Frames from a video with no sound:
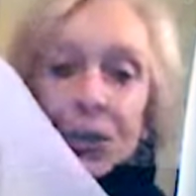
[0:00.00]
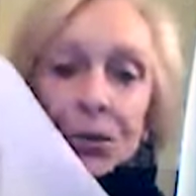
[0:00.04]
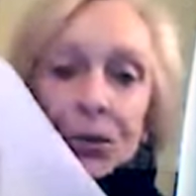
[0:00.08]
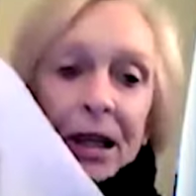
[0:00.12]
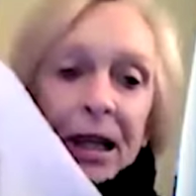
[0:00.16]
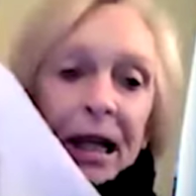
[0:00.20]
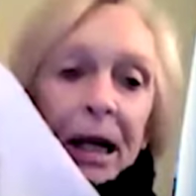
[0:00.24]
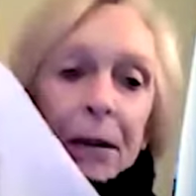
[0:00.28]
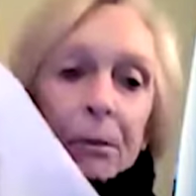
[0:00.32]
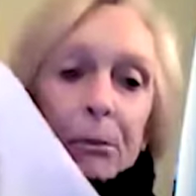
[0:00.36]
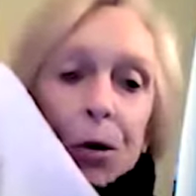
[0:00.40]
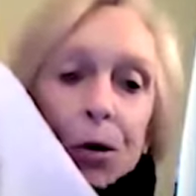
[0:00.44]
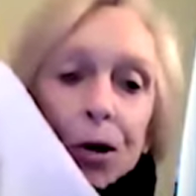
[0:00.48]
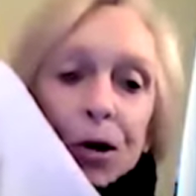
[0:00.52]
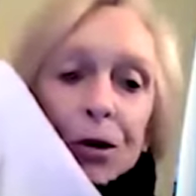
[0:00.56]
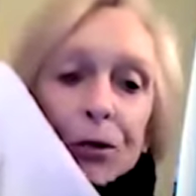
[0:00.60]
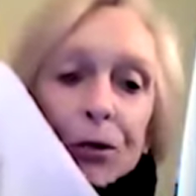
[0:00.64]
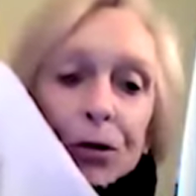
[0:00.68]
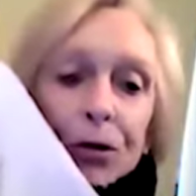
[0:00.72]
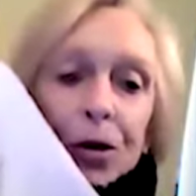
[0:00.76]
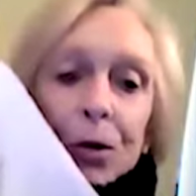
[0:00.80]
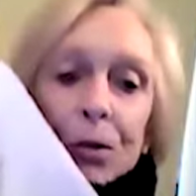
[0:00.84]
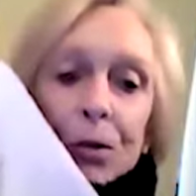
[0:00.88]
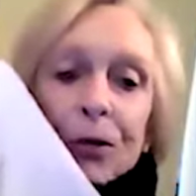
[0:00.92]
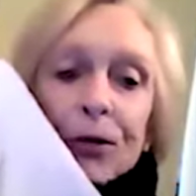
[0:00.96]
a boardroom
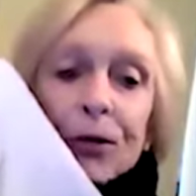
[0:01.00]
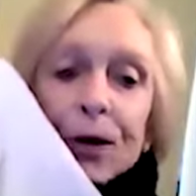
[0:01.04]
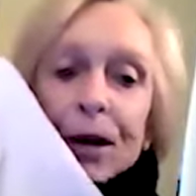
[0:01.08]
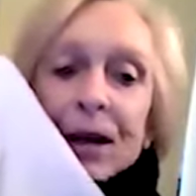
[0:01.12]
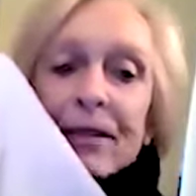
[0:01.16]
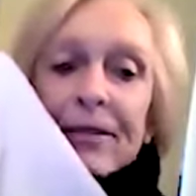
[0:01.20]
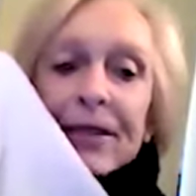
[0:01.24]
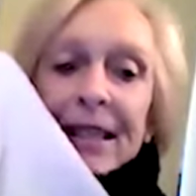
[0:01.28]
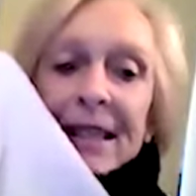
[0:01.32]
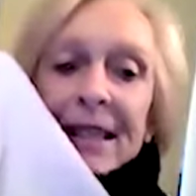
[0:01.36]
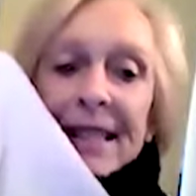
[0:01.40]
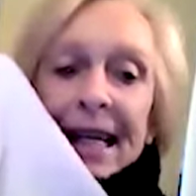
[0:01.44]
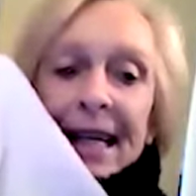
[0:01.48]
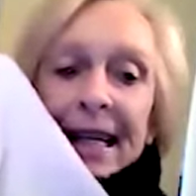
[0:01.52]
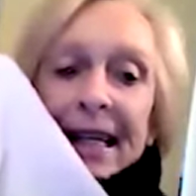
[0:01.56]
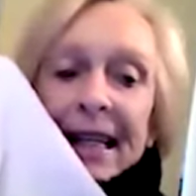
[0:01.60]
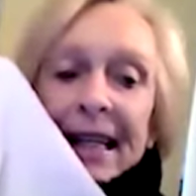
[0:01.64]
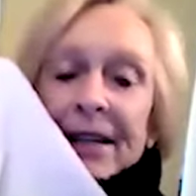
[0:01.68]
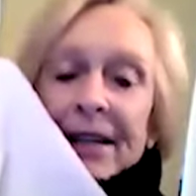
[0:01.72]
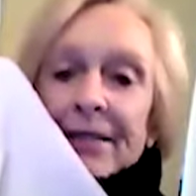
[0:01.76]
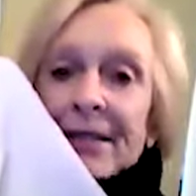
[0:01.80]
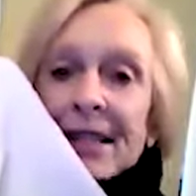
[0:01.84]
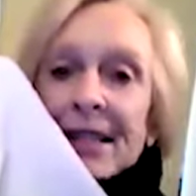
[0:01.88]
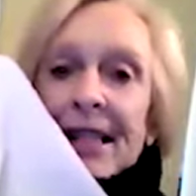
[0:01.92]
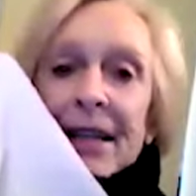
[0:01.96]
full of executives
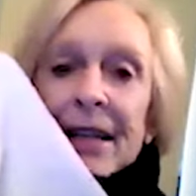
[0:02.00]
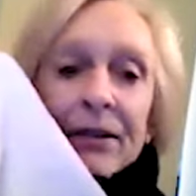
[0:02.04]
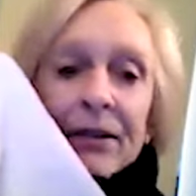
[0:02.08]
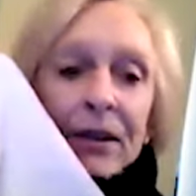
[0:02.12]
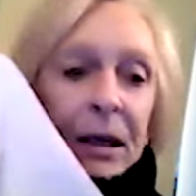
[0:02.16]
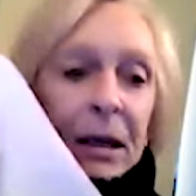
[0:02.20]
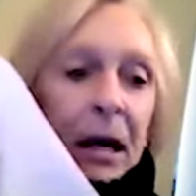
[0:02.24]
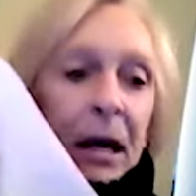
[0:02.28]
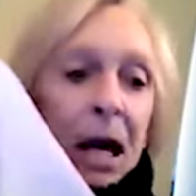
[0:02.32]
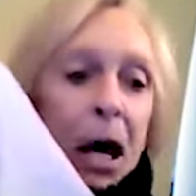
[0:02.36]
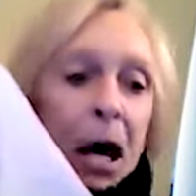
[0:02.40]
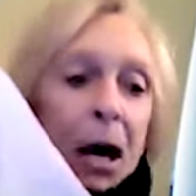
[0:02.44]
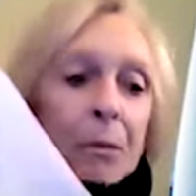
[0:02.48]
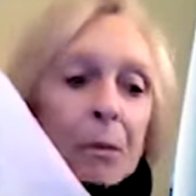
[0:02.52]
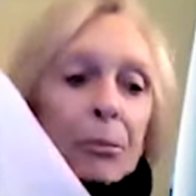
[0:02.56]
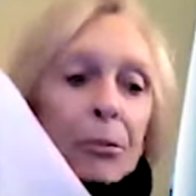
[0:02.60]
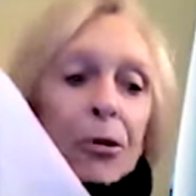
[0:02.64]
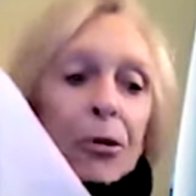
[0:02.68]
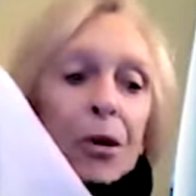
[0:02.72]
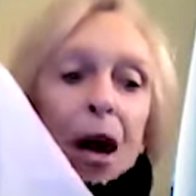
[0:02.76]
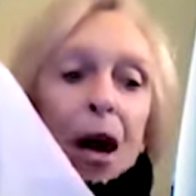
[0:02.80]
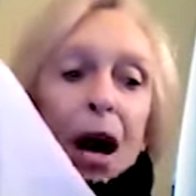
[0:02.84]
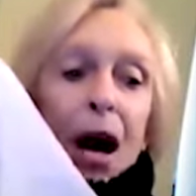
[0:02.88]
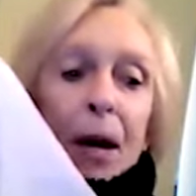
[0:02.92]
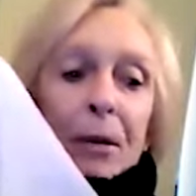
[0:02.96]
giving
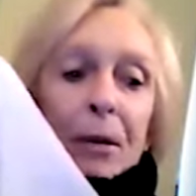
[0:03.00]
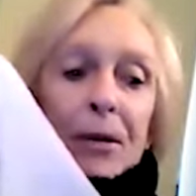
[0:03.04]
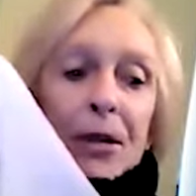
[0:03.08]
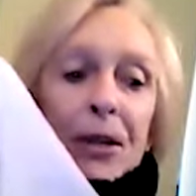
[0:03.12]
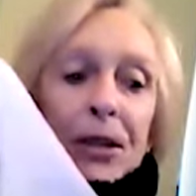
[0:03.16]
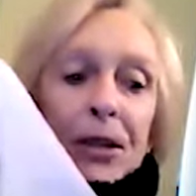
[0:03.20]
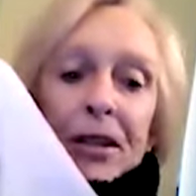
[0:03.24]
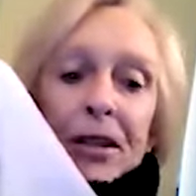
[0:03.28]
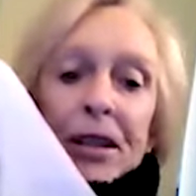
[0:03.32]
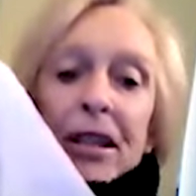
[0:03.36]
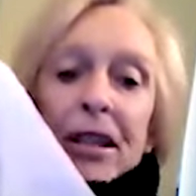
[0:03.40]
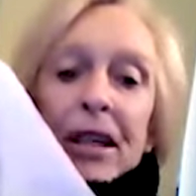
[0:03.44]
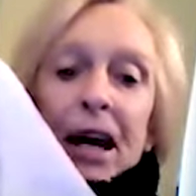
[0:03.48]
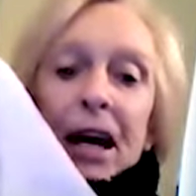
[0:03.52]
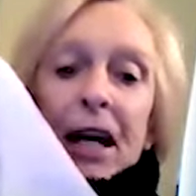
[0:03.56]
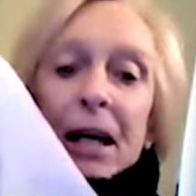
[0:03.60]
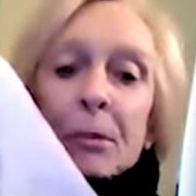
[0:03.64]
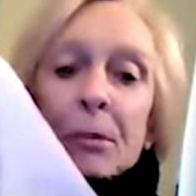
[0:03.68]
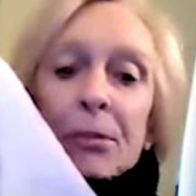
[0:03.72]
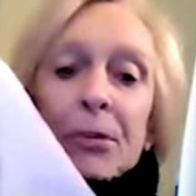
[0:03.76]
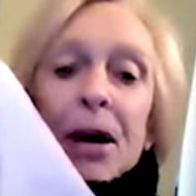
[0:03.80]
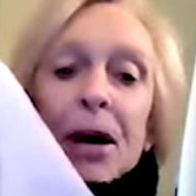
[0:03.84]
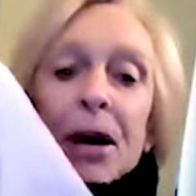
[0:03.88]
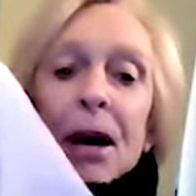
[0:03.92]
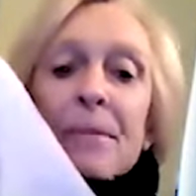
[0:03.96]
props to the young,
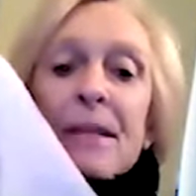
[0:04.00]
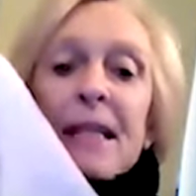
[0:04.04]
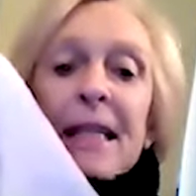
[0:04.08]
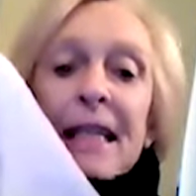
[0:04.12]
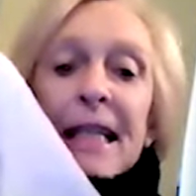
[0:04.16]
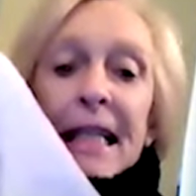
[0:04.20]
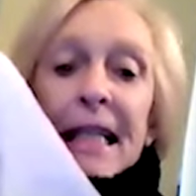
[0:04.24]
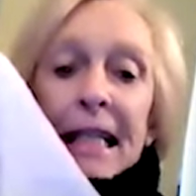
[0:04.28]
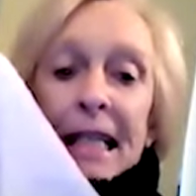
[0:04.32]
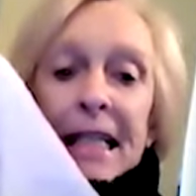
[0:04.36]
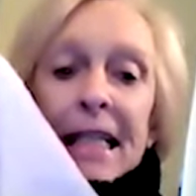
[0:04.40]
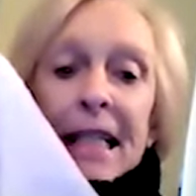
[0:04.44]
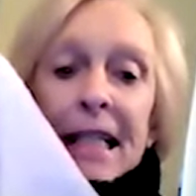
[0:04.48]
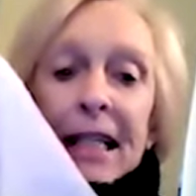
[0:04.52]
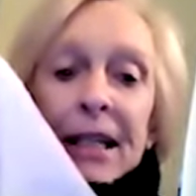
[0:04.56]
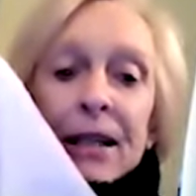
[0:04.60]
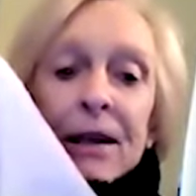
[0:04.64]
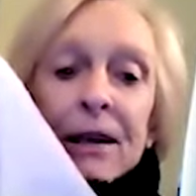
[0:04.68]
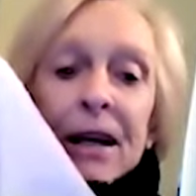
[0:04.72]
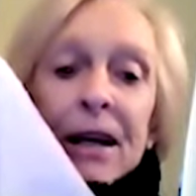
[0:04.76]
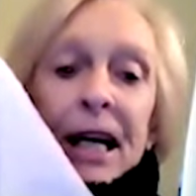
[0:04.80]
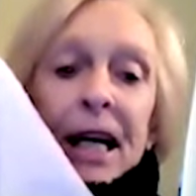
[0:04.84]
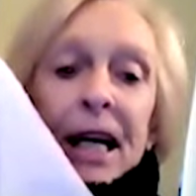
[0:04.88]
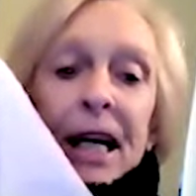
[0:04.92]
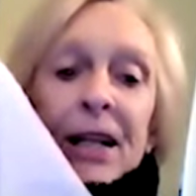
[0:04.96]
promising engineer
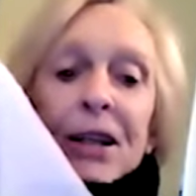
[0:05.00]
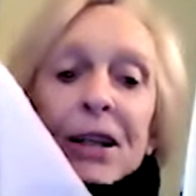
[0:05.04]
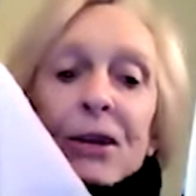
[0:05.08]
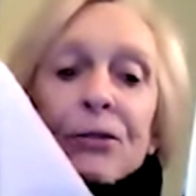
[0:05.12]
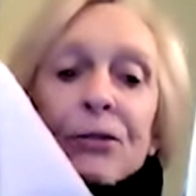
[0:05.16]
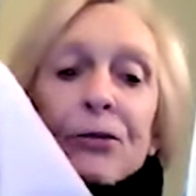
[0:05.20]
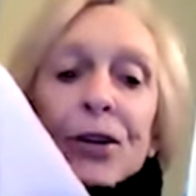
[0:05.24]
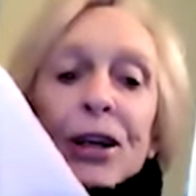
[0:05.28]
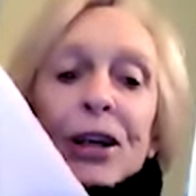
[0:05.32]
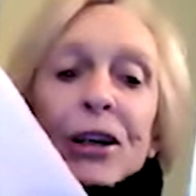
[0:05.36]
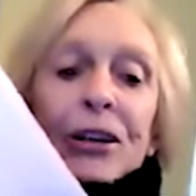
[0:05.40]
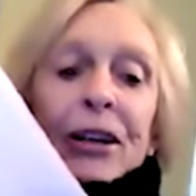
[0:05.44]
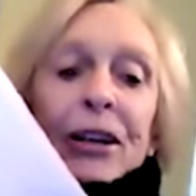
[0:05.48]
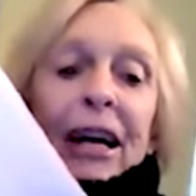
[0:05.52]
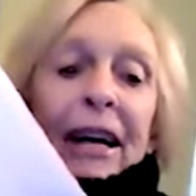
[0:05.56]
that figured out